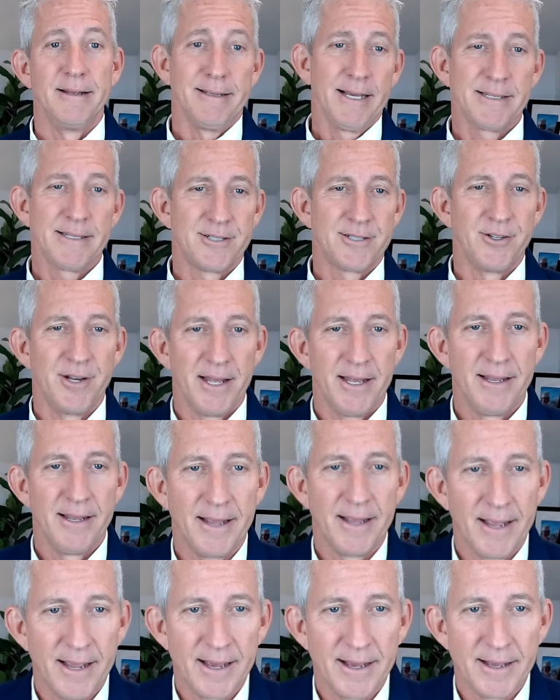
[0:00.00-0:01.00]

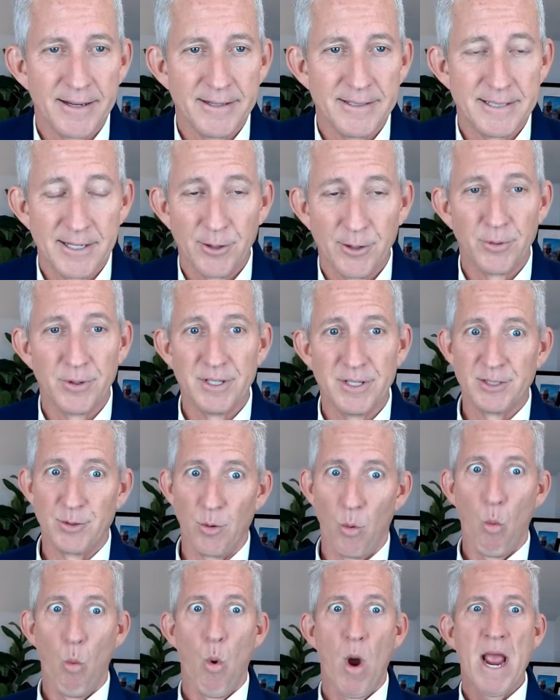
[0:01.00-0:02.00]
yesterday, and it
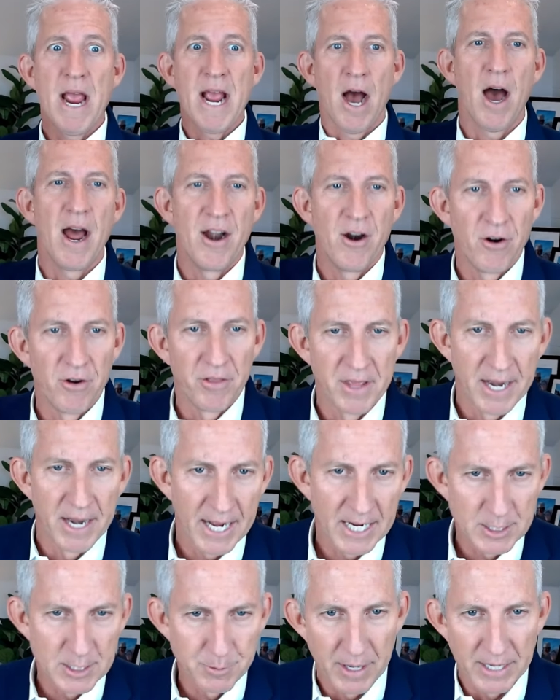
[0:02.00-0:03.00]
was way higher than
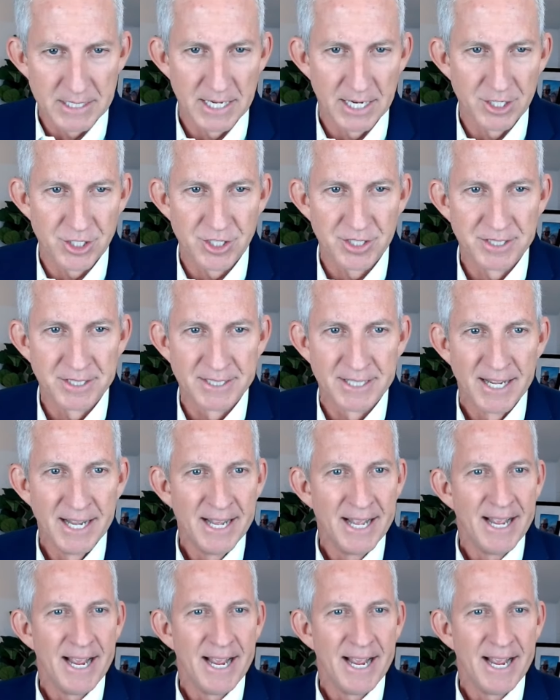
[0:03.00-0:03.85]
expectations,